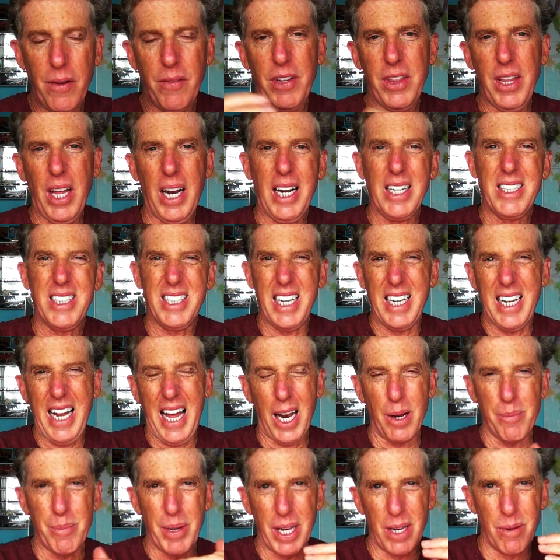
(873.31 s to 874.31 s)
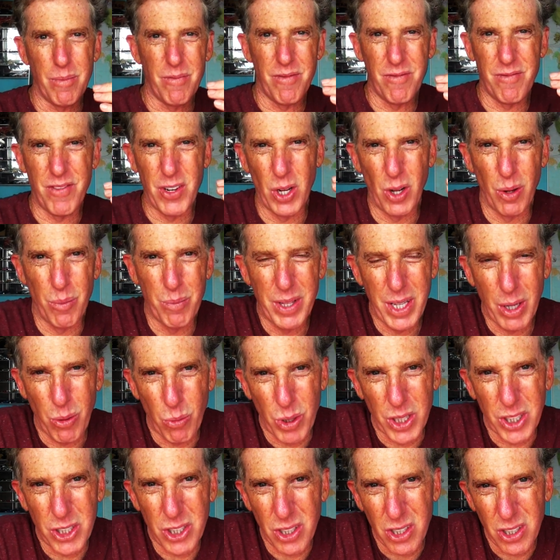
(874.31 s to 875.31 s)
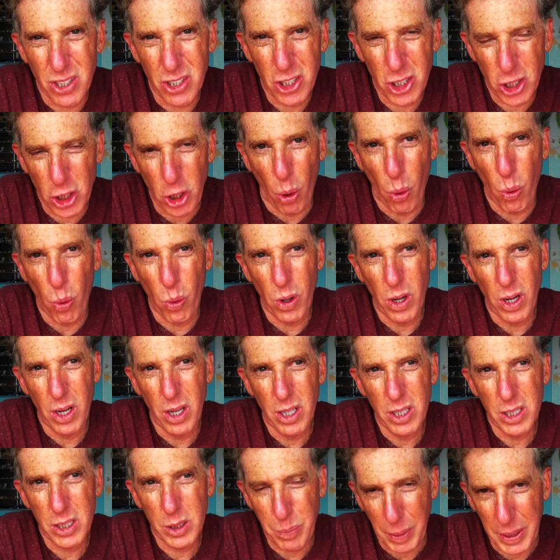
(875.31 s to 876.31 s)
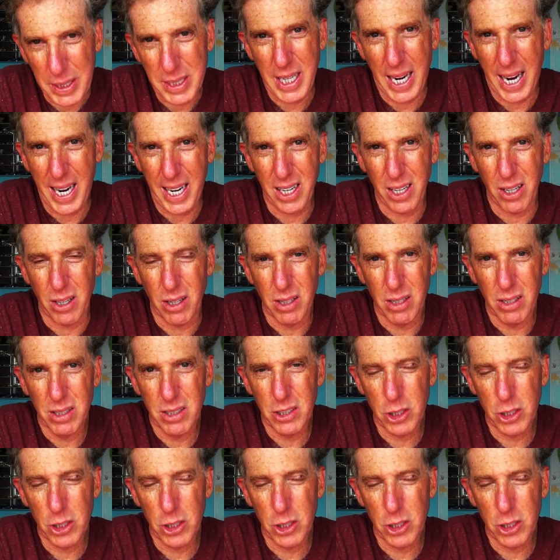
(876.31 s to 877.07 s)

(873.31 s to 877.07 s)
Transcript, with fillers: never thought I'd see an animated film that was so spectacular,